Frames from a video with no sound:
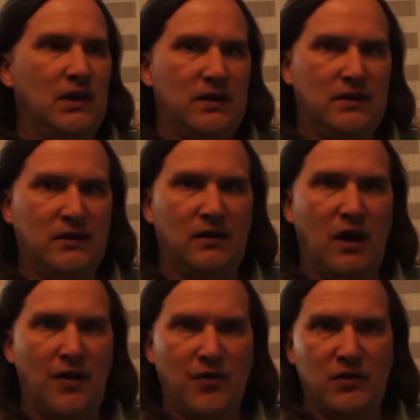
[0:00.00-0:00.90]
Still
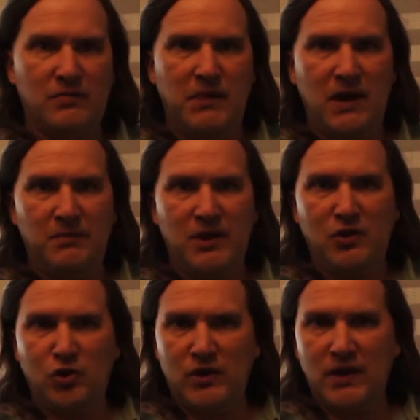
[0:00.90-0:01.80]
others may
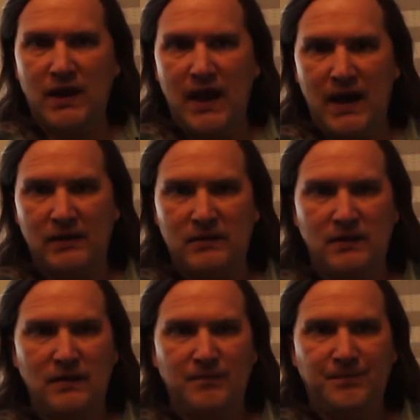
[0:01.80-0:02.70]
be looking at
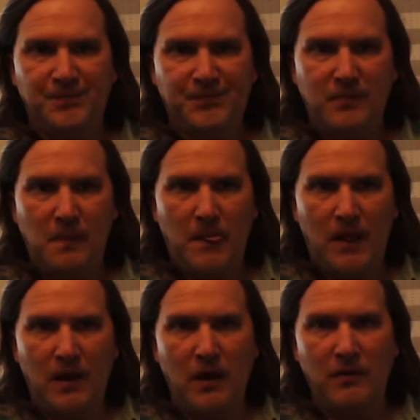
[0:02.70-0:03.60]

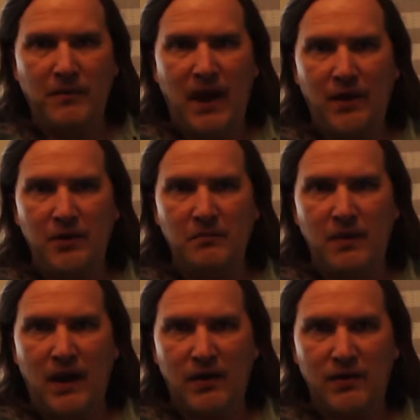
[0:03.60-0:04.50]
how
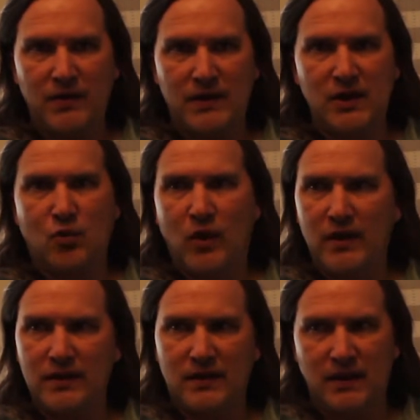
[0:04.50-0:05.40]
to
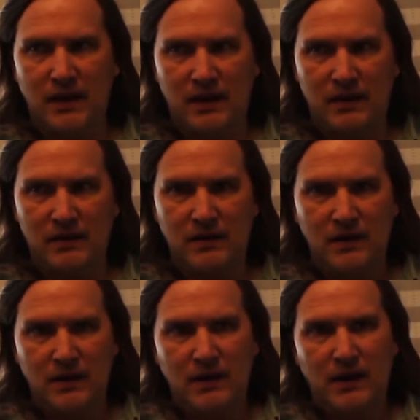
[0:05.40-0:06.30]
sequence
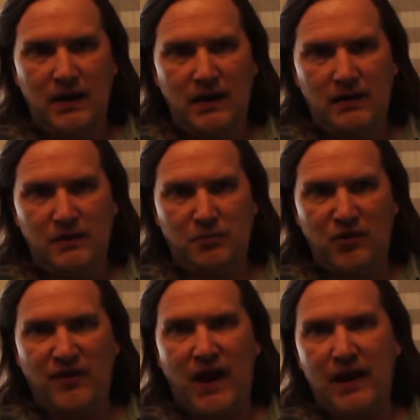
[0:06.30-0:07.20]
and
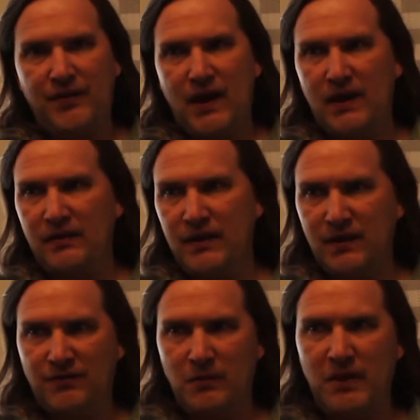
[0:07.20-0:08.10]
provide
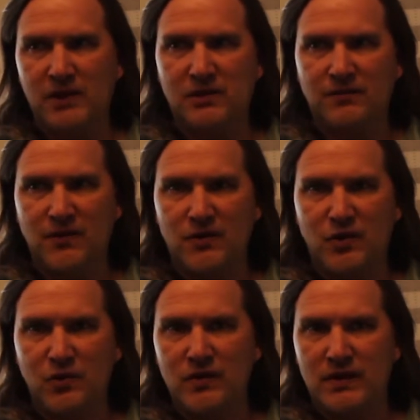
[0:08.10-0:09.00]
the information for
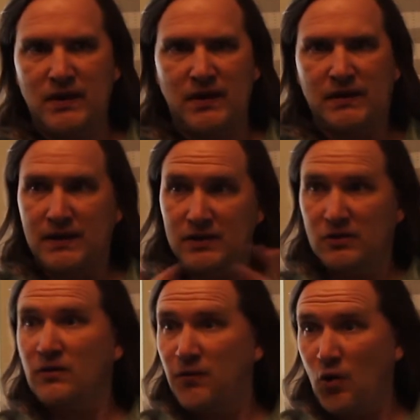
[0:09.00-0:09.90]
students in a
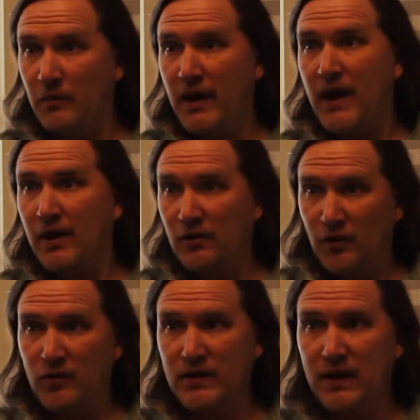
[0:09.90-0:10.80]
digital format or
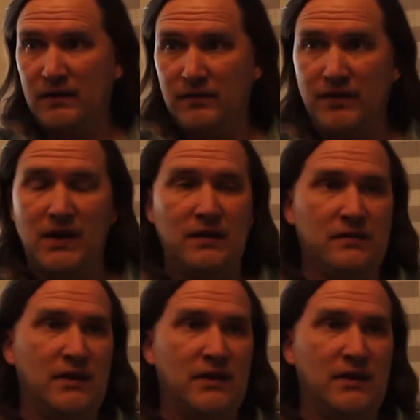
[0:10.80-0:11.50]
those kinds of things.